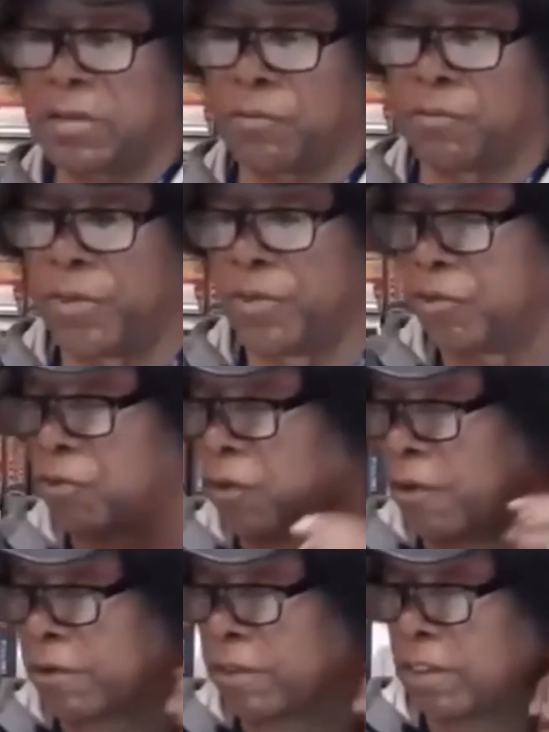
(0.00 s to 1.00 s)
when you're
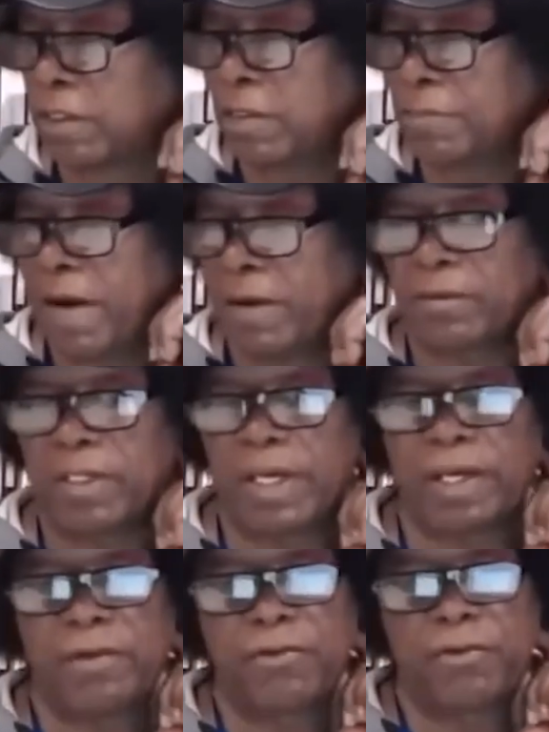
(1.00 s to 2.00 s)
talking about
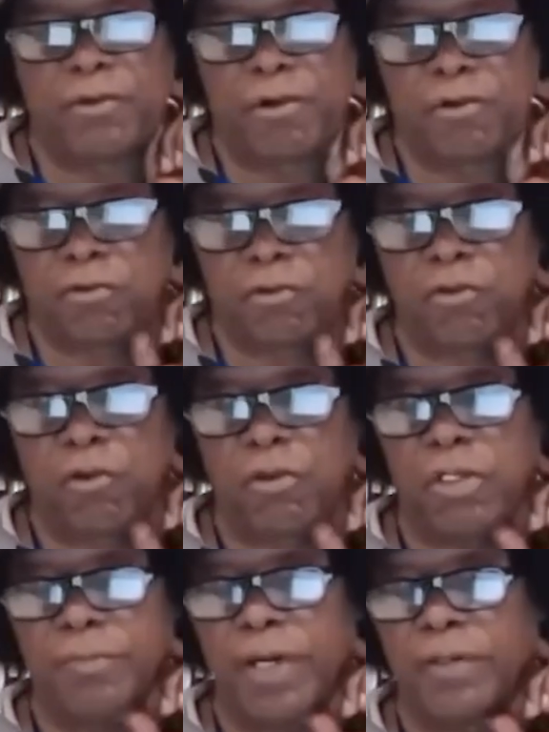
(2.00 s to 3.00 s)
land, you're also
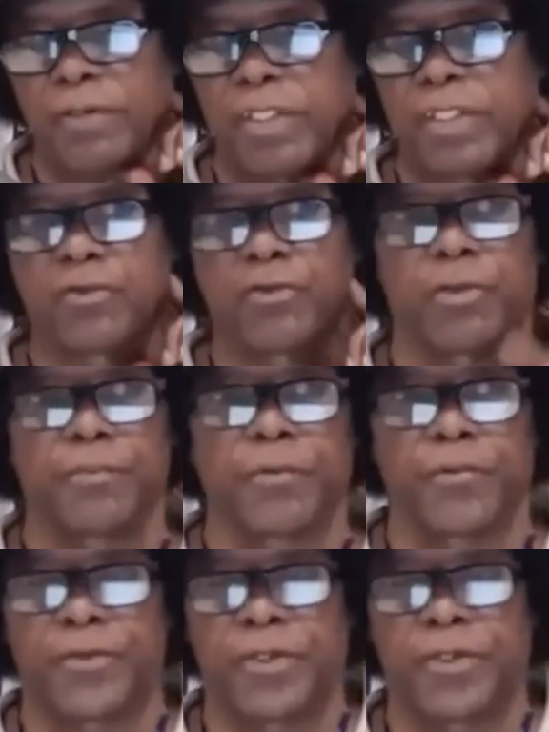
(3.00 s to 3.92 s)
talking about incorporeal